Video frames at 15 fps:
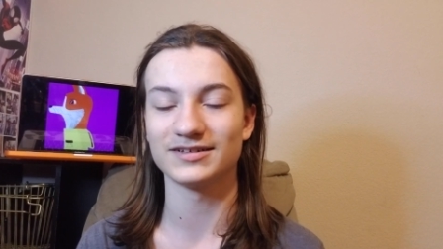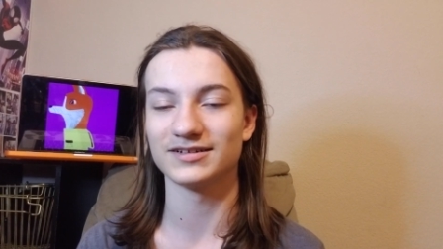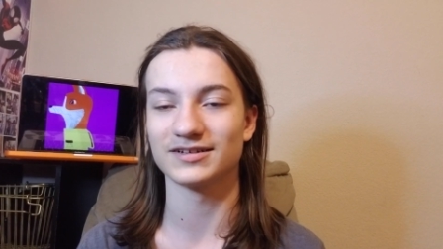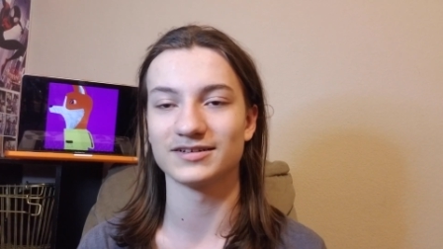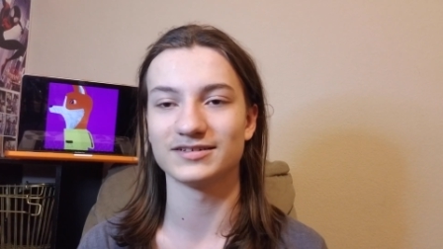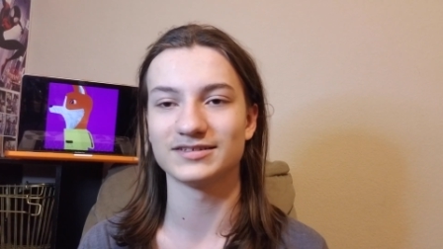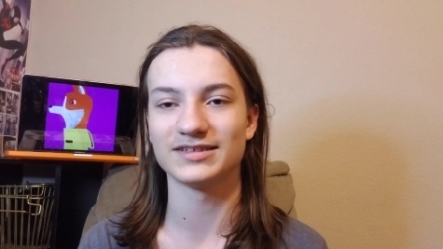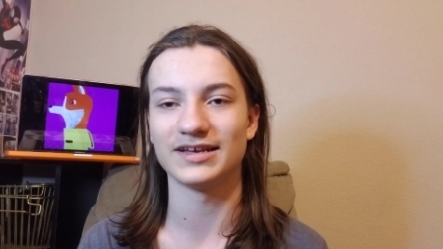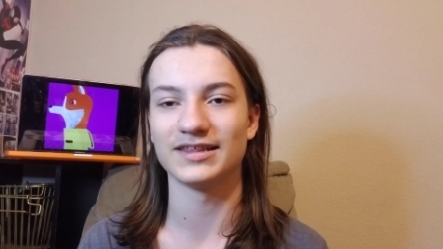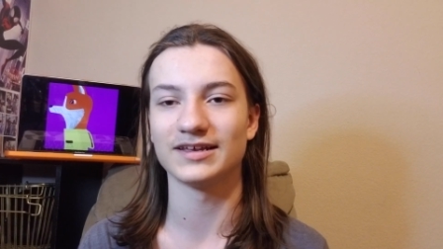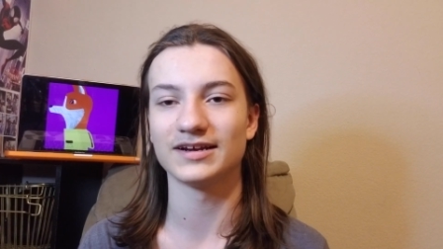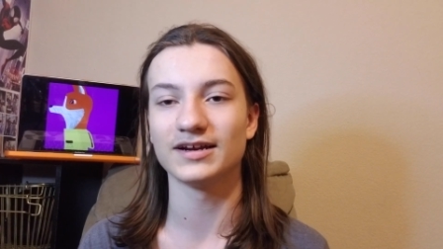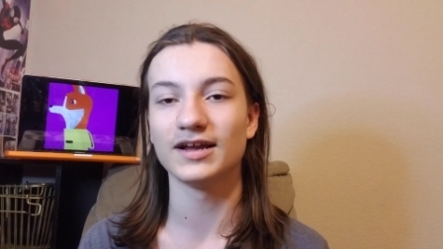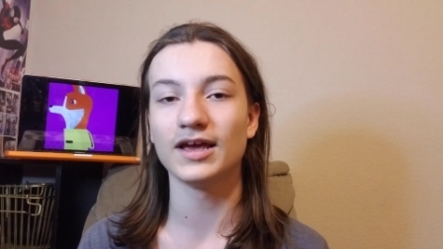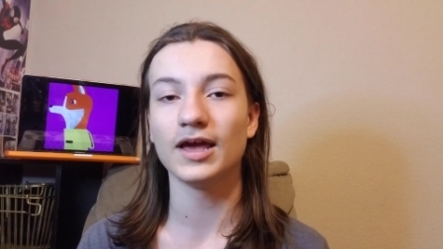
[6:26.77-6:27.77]
They're going to stay
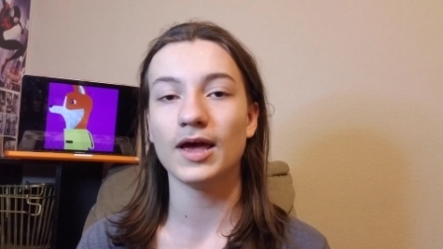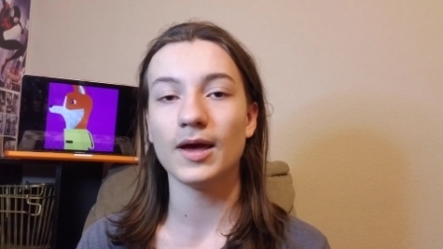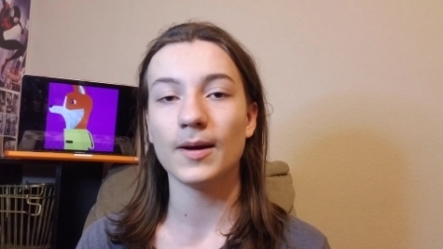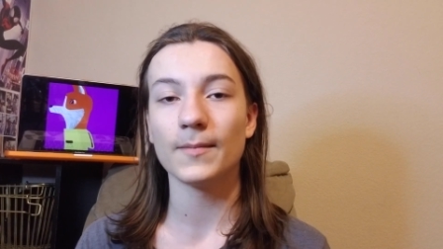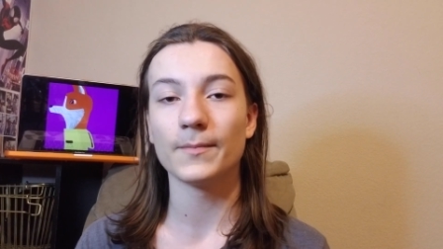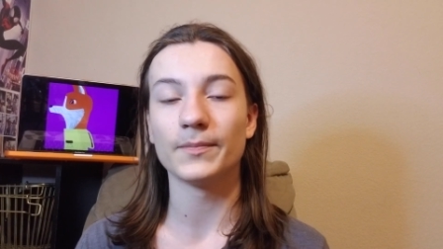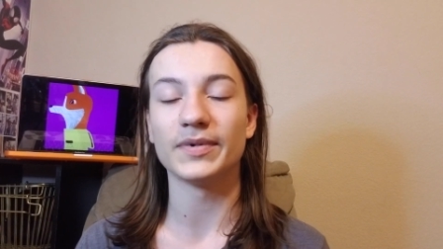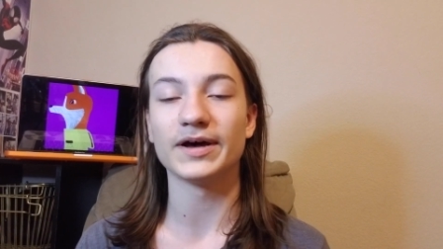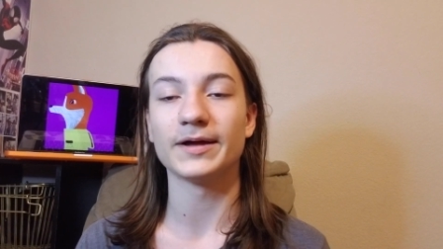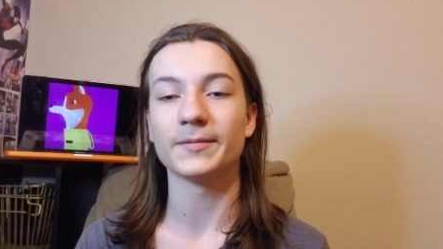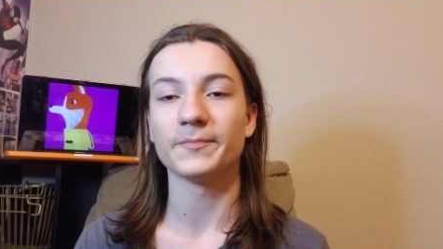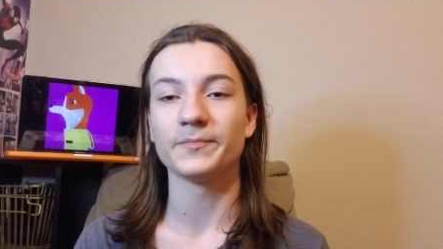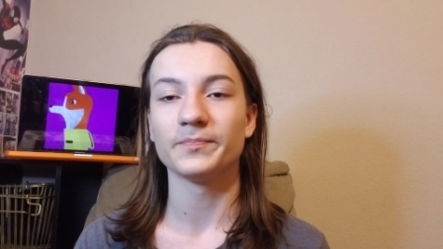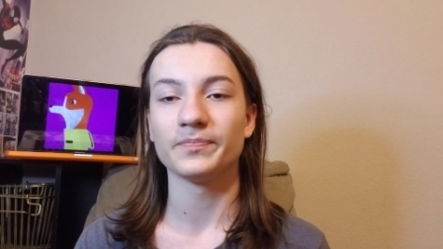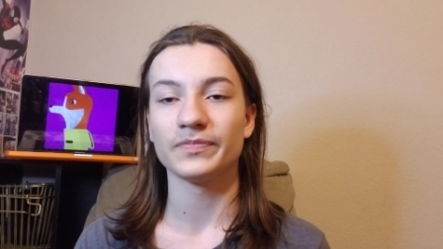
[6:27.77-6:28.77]
there. But
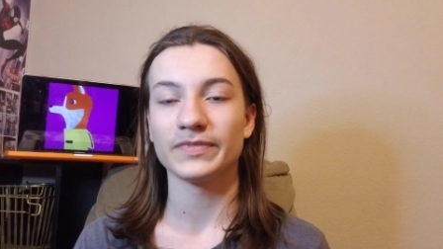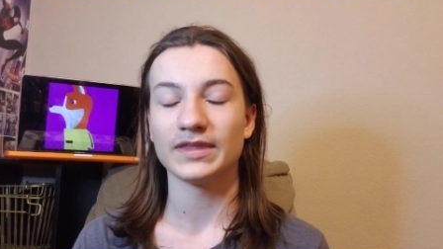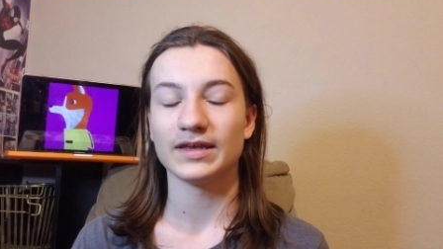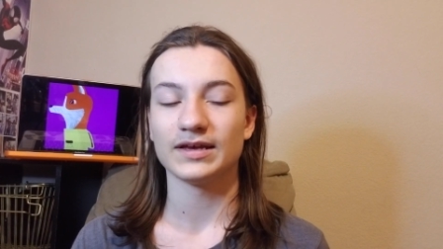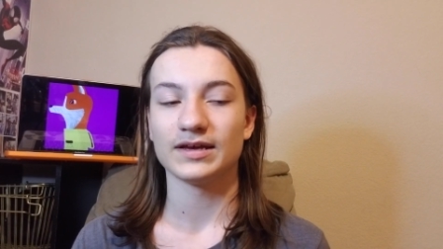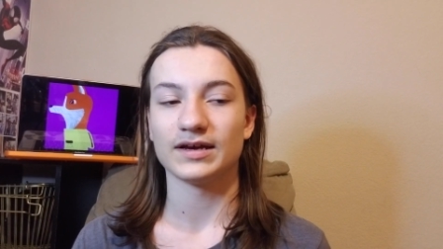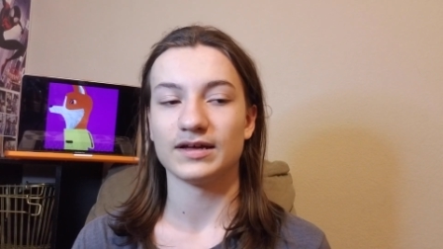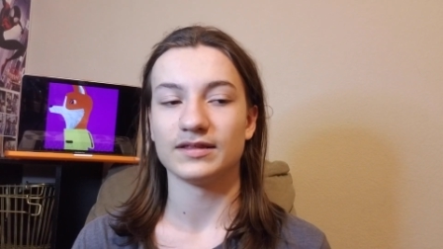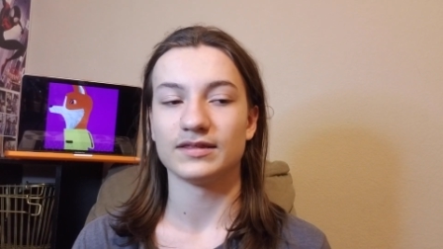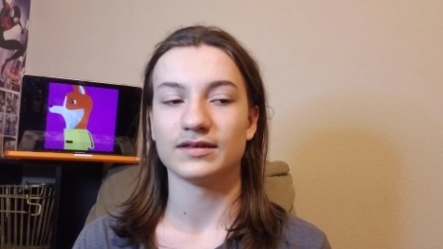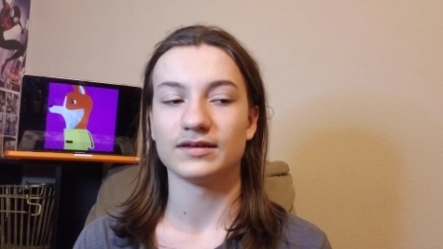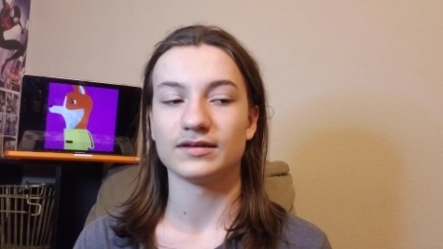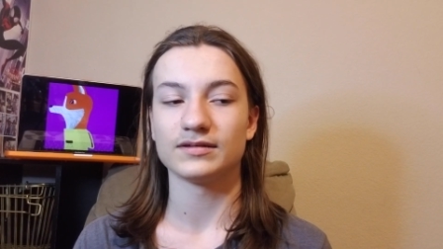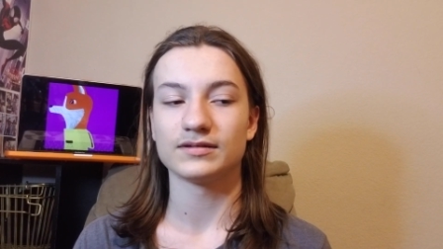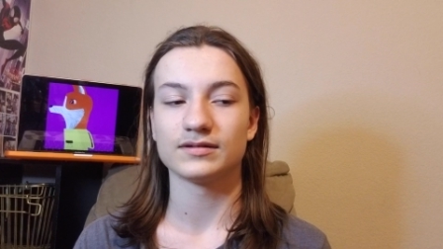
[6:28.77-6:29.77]
I
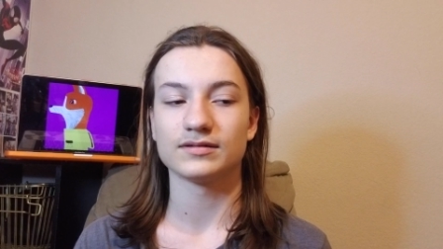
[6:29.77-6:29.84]
think